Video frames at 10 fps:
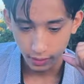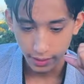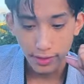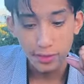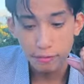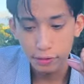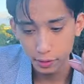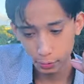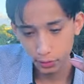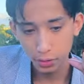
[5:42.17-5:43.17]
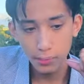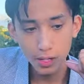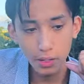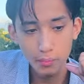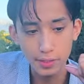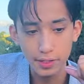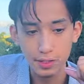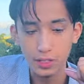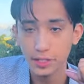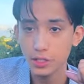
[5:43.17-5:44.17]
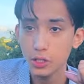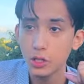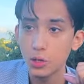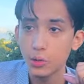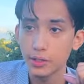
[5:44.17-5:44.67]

And then the feeling will come up, and then I'll let it go,